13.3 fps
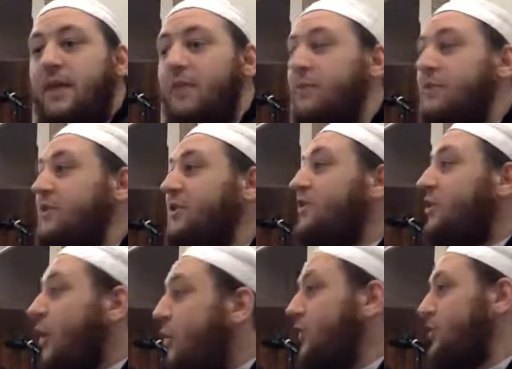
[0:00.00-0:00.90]
Because you
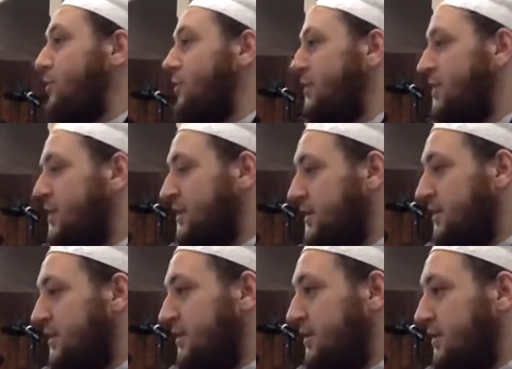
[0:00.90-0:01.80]
got to know her more.
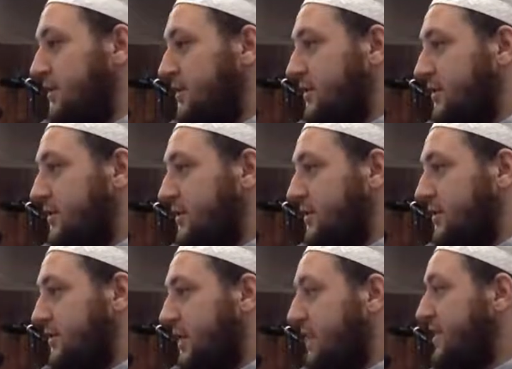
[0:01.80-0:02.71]

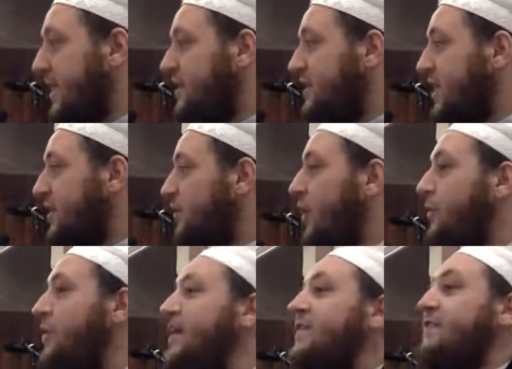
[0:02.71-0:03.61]
As they say, you
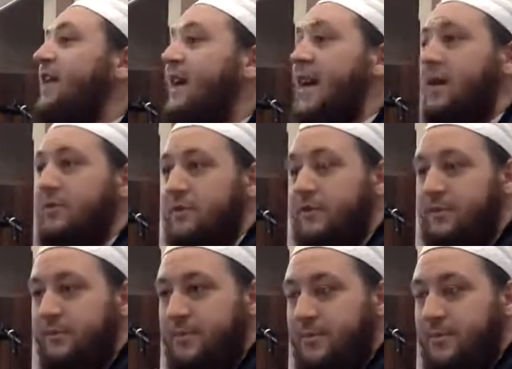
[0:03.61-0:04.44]
know her inside out.